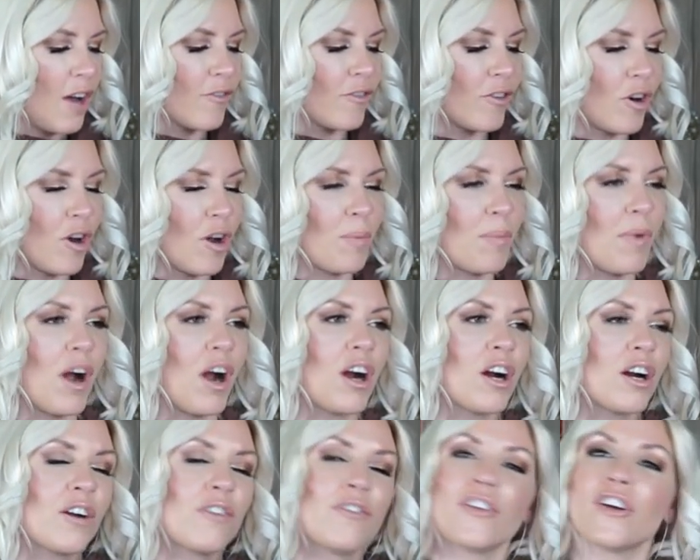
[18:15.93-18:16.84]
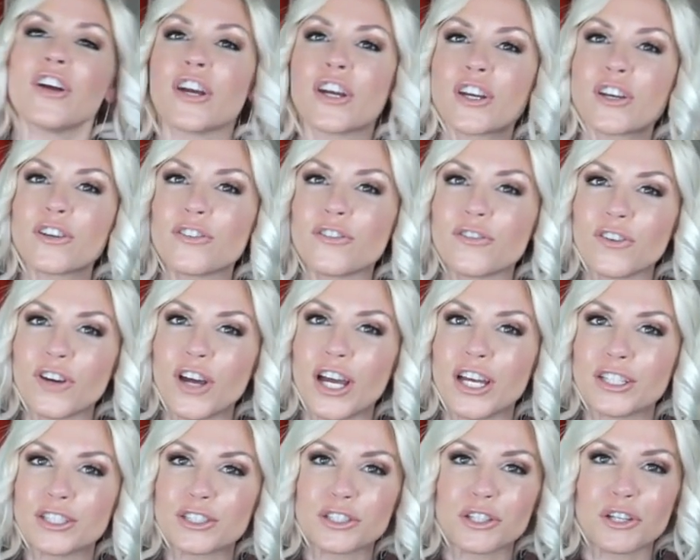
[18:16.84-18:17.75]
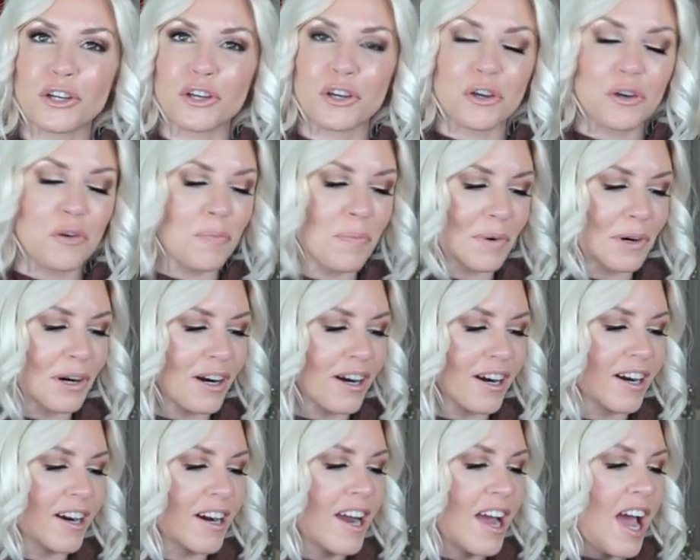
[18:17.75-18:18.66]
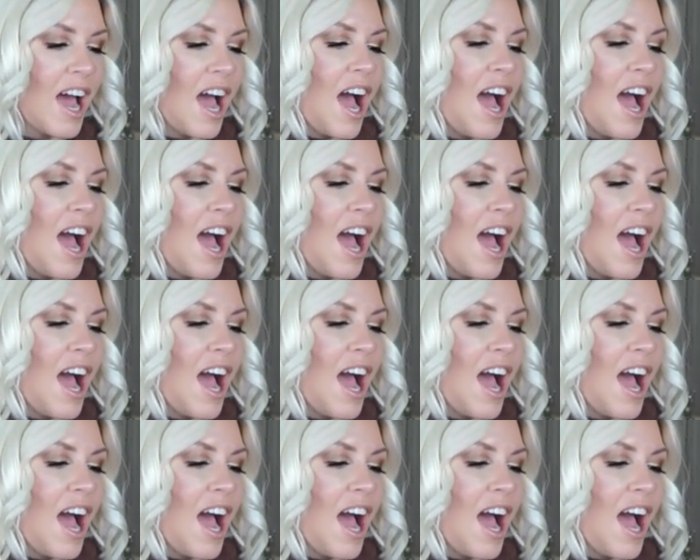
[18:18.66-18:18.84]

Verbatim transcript: from our very good friend Cooper.